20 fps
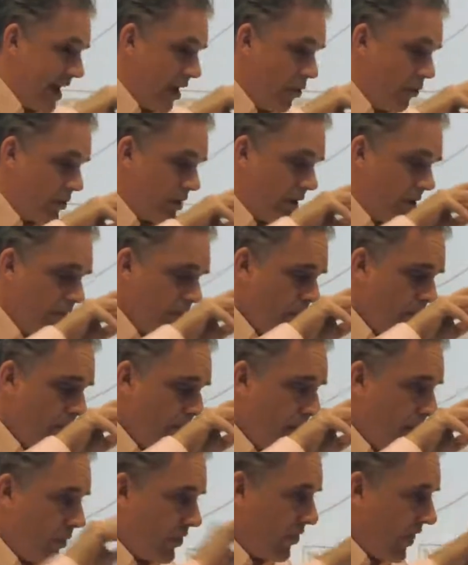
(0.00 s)
out
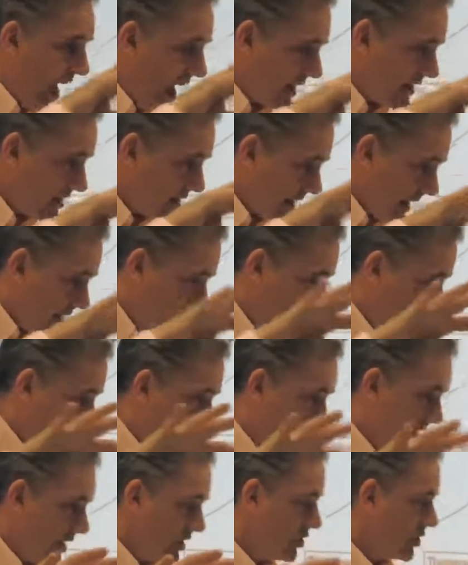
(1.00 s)
with that set of
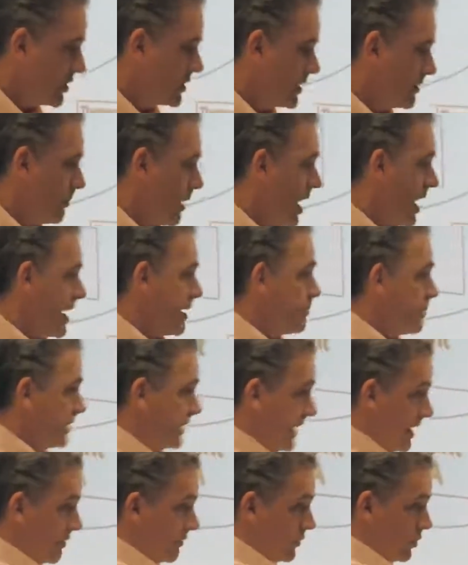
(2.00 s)
limitations in mind.
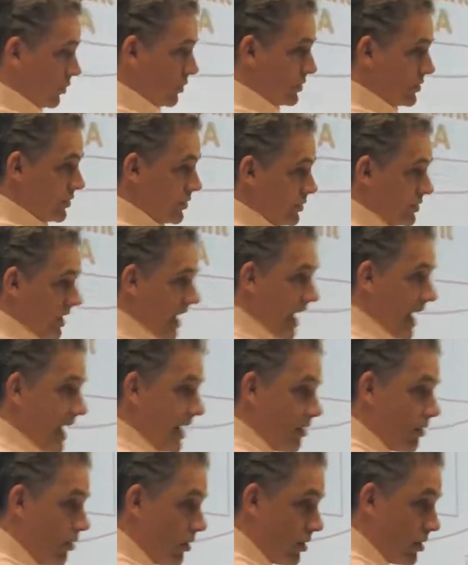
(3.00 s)
But then, of course, there's a
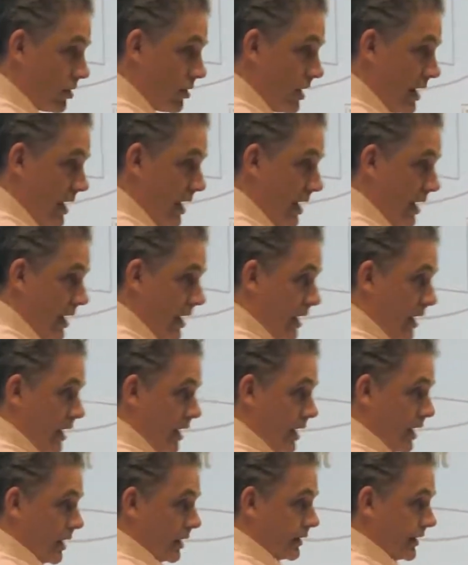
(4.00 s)
higher order
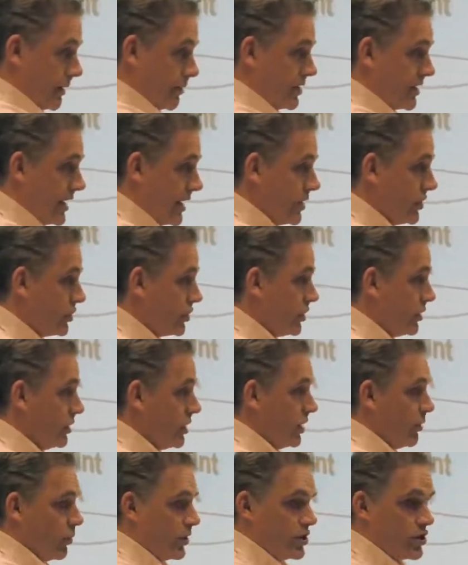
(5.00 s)

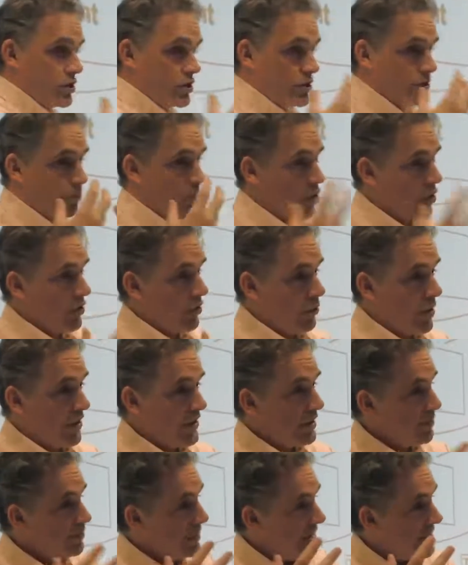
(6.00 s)
limitation, which is more the
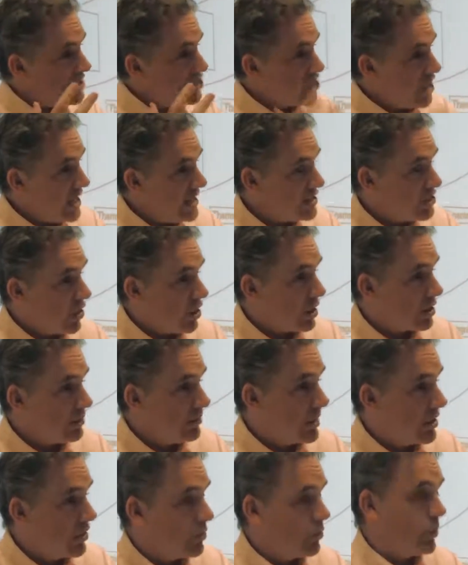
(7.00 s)
one that Piaget talked
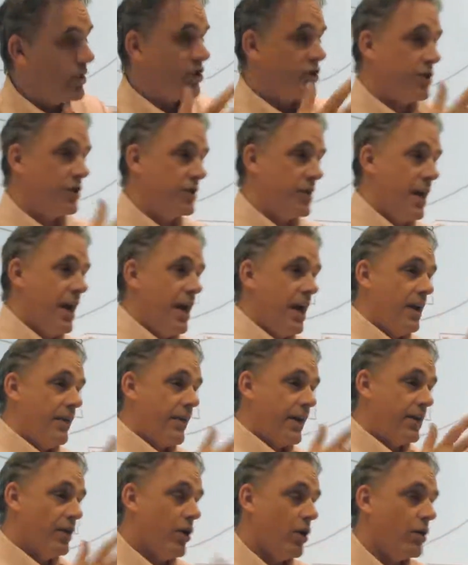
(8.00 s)
about, which is
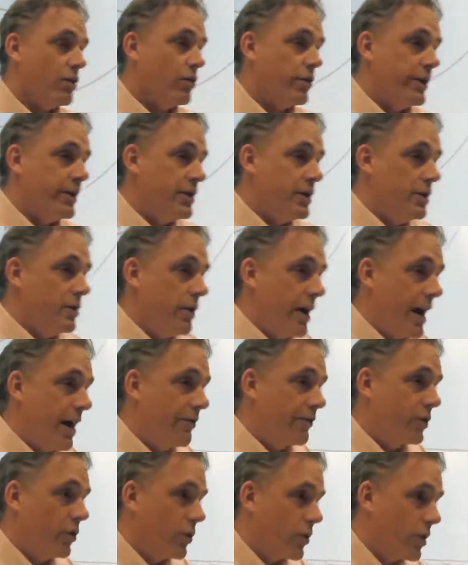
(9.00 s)
that not only do you have to